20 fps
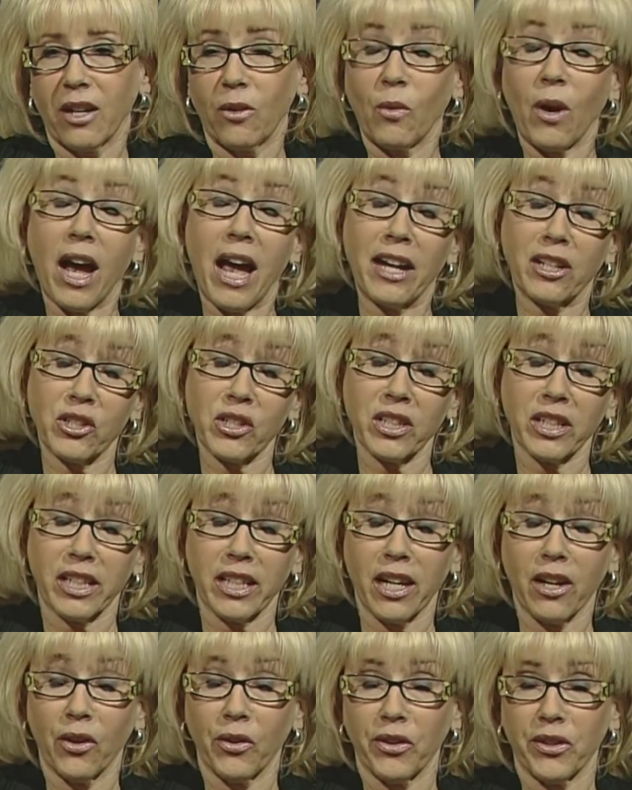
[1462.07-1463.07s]
Uh, well,
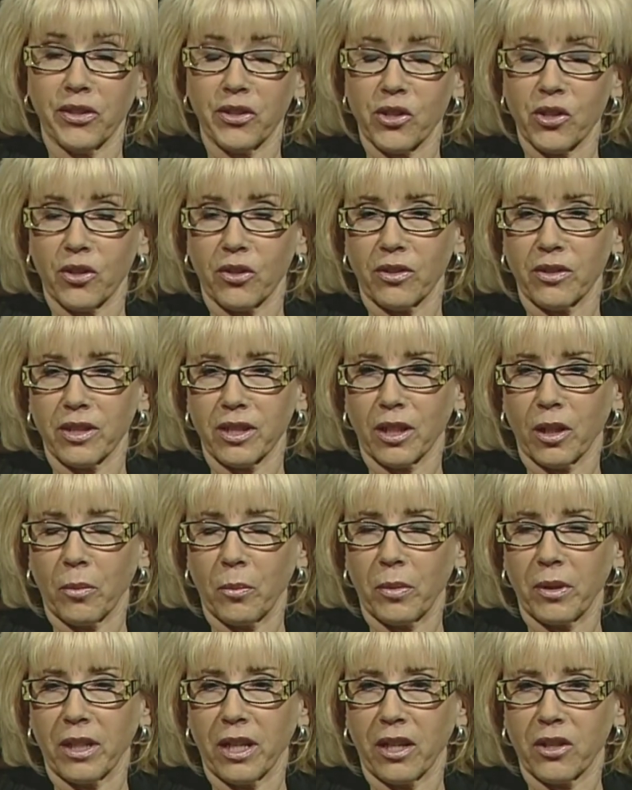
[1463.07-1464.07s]
actually, a health insurance
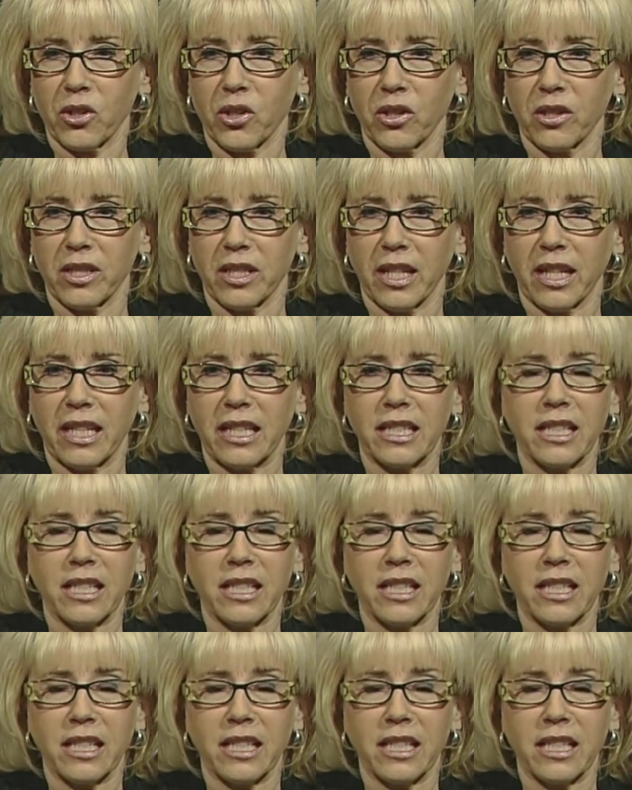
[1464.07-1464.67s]
company, I should say.